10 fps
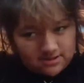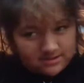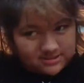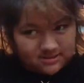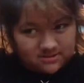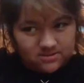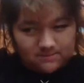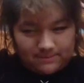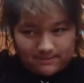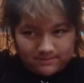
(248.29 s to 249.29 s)
Instead of
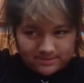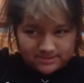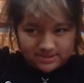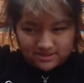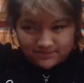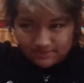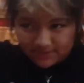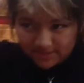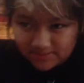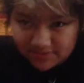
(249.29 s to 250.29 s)
using bobby pins to clip it in
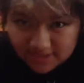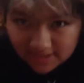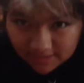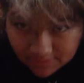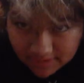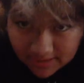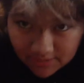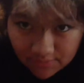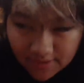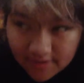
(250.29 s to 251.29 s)
place, because I don't think
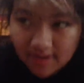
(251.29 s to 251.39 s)
that'll work,